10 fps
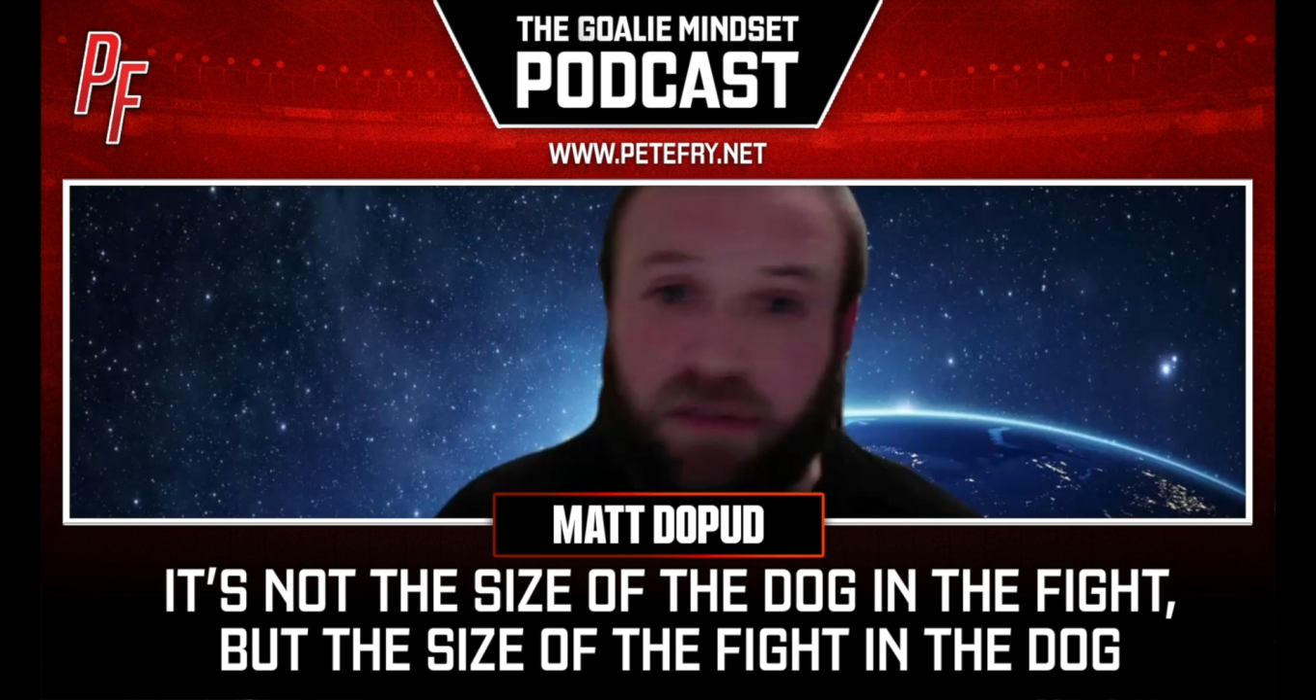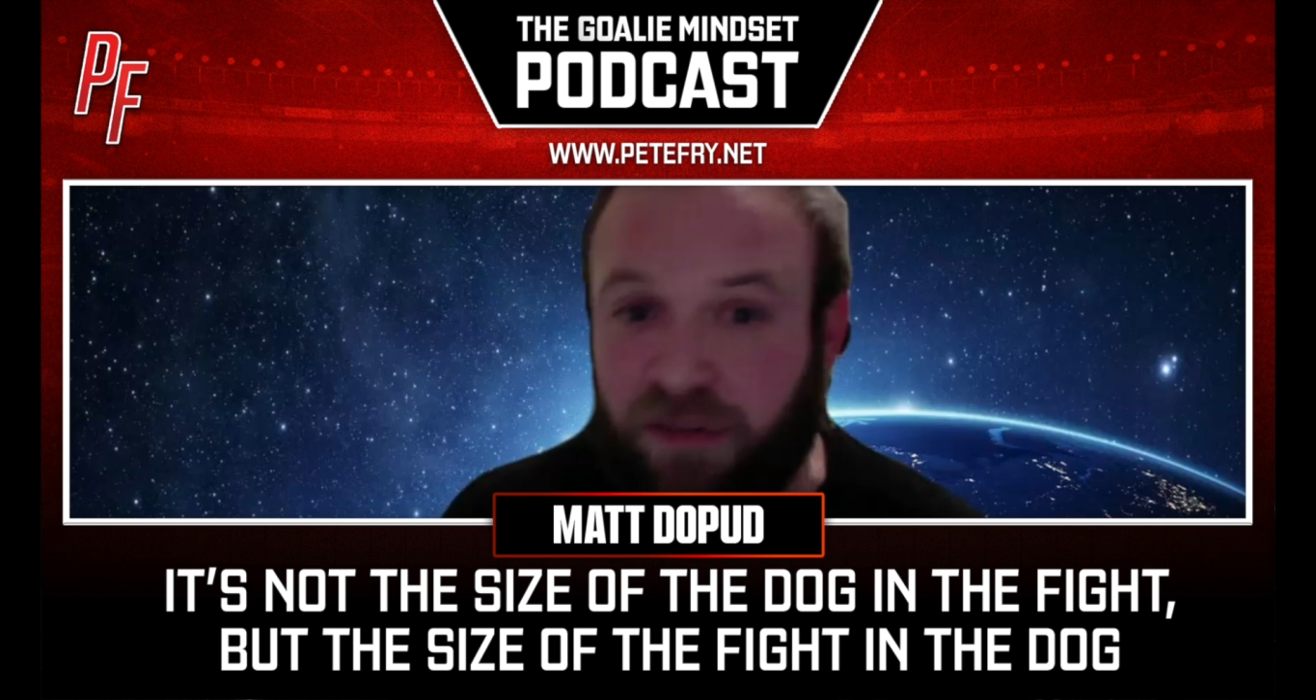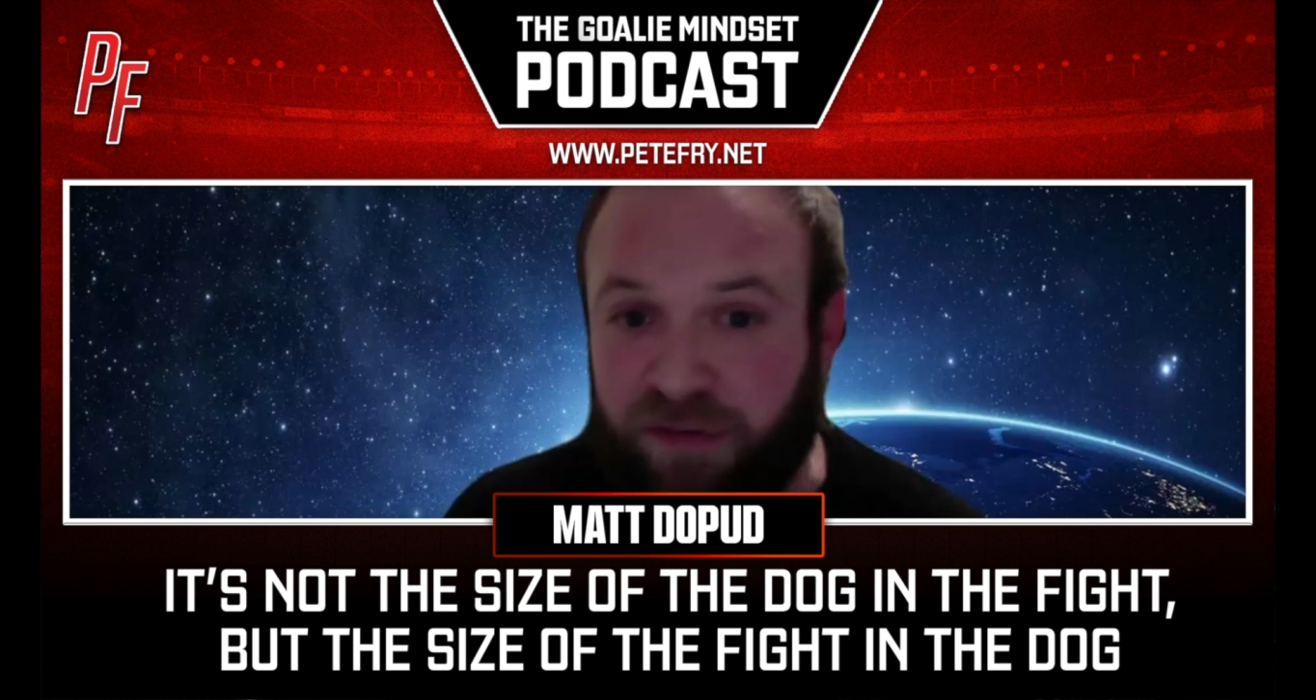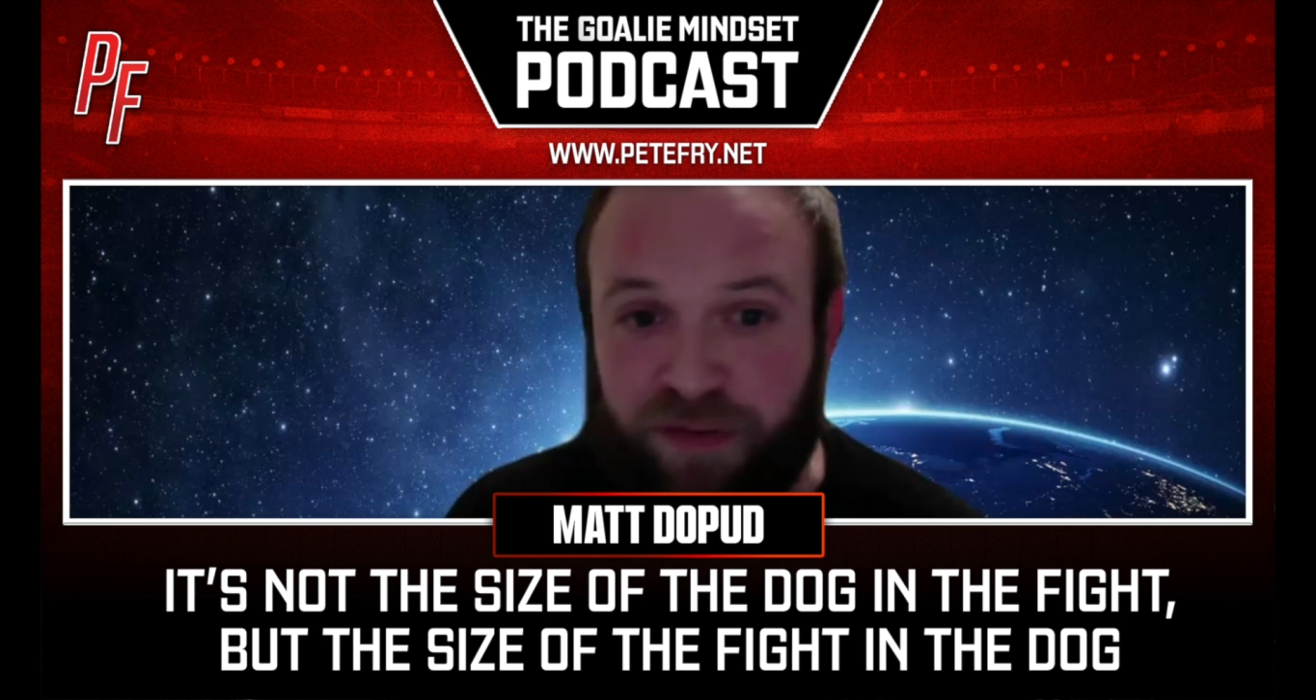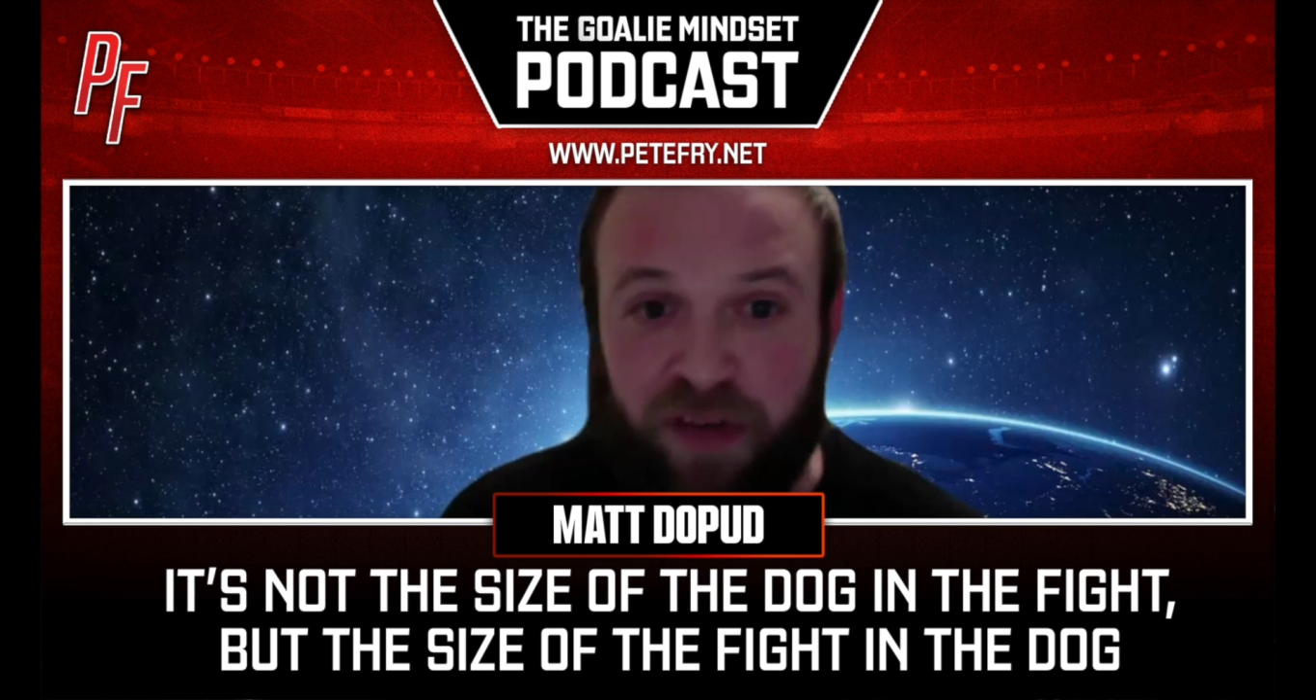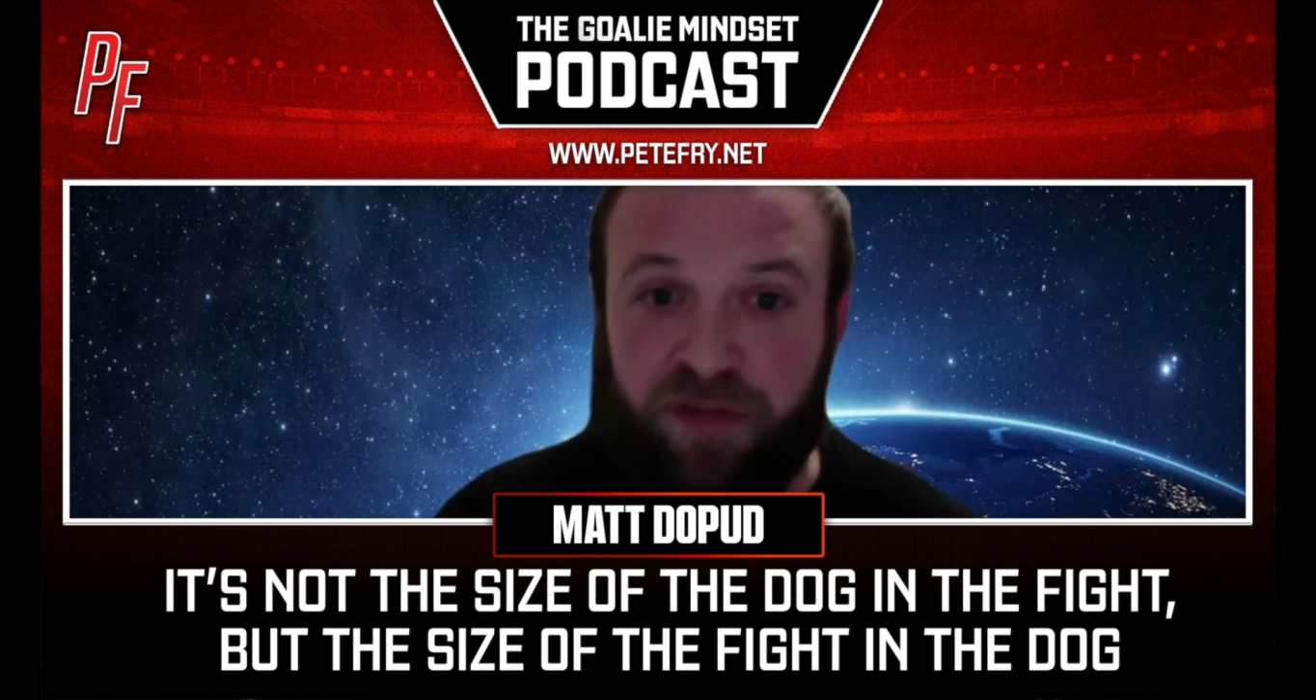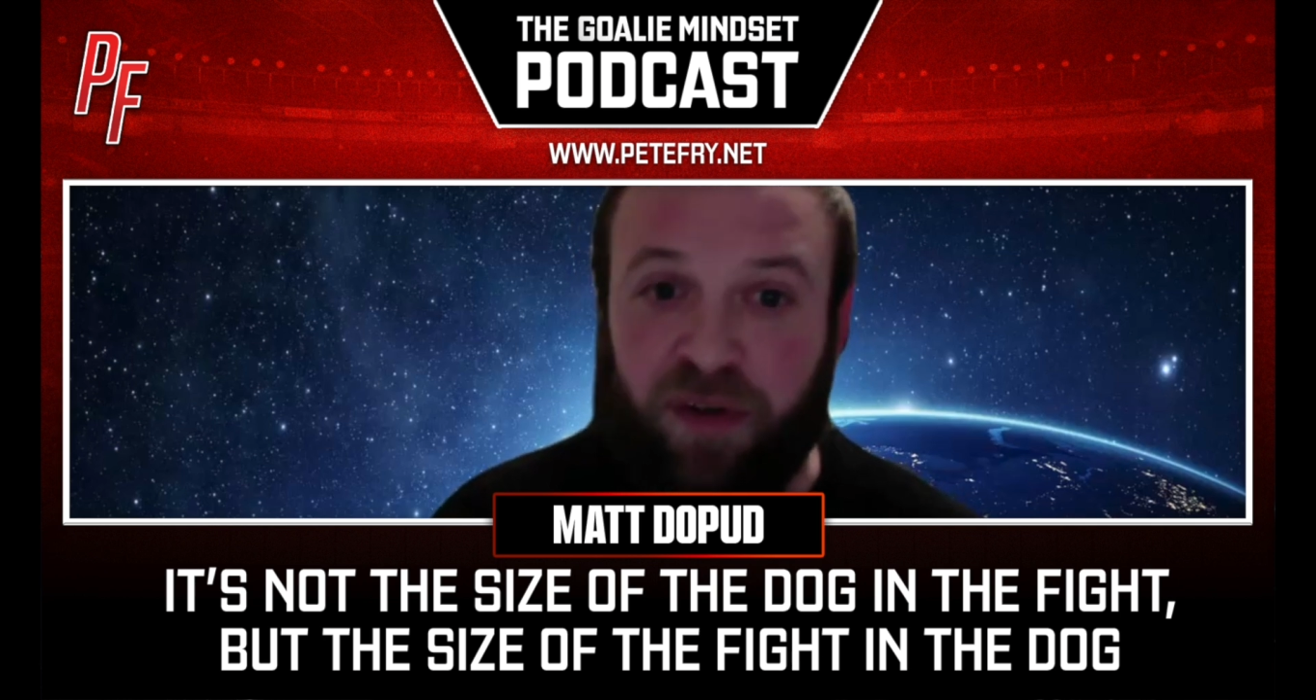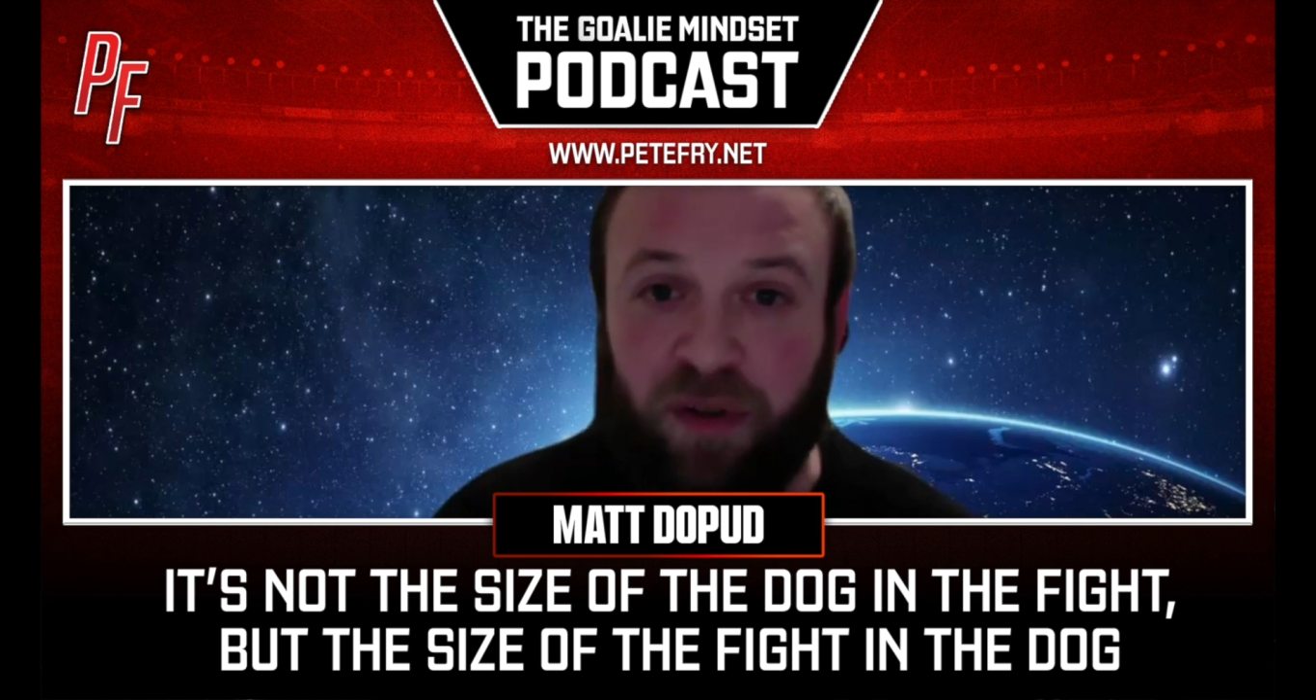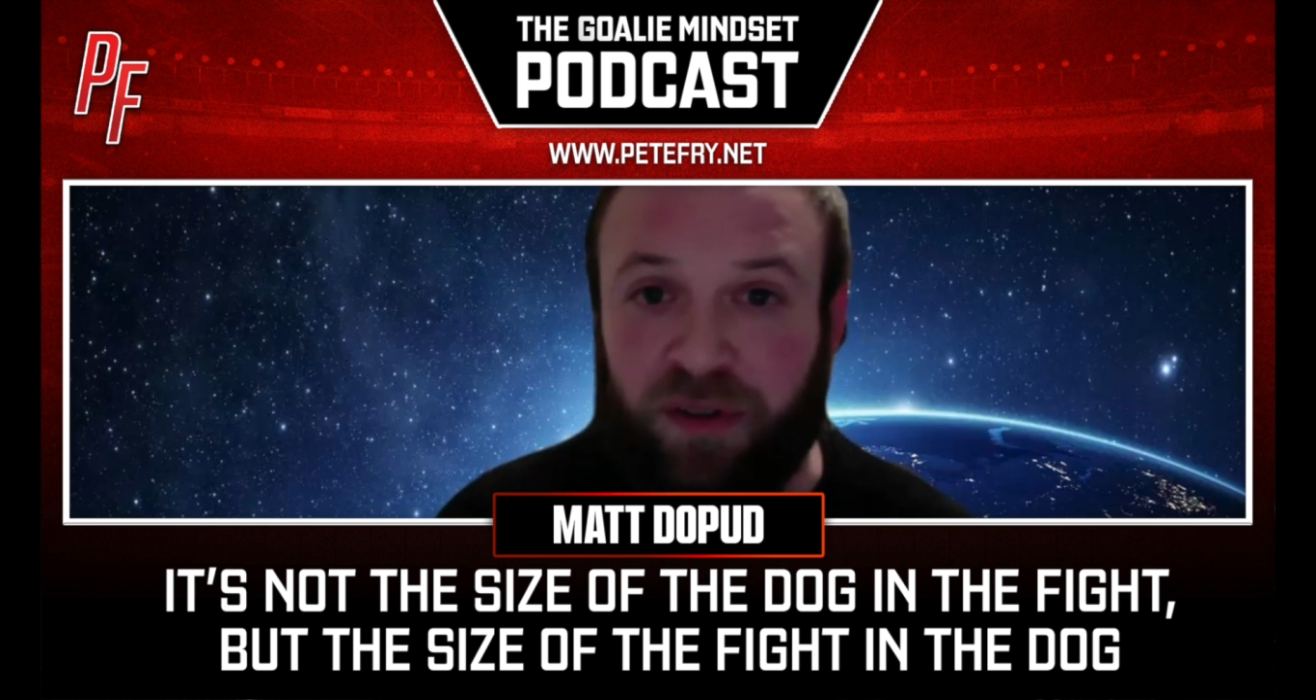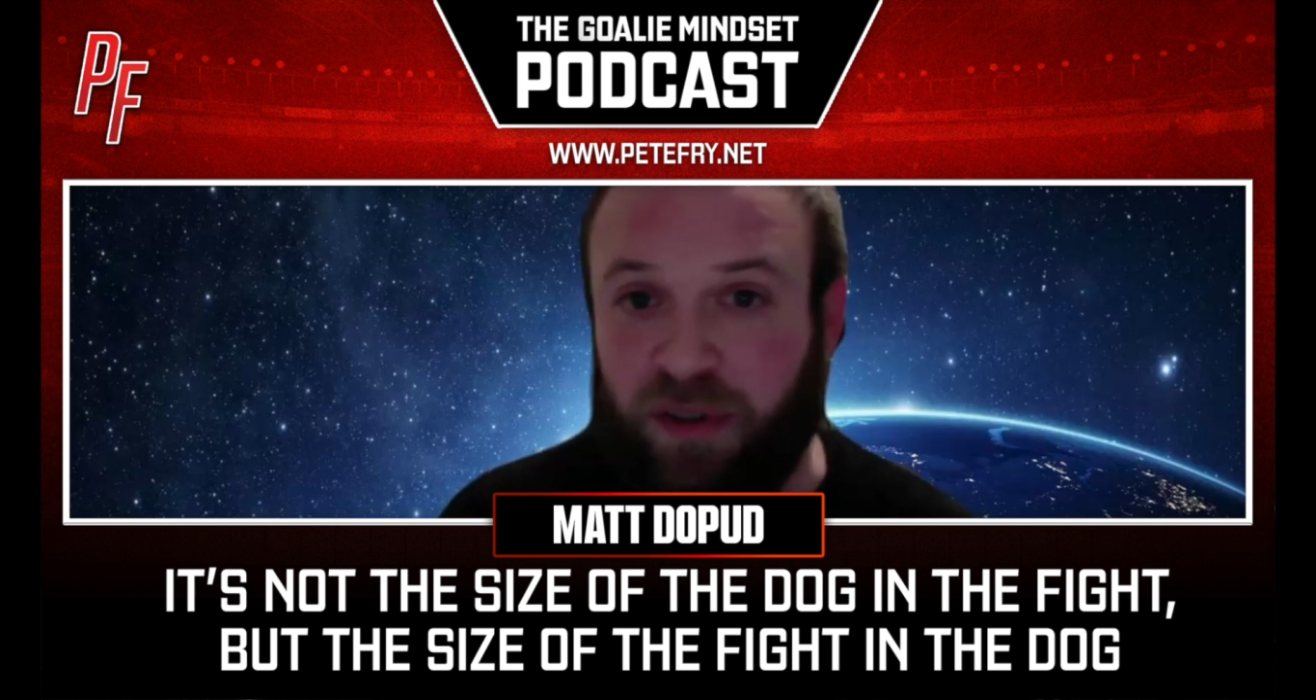5th,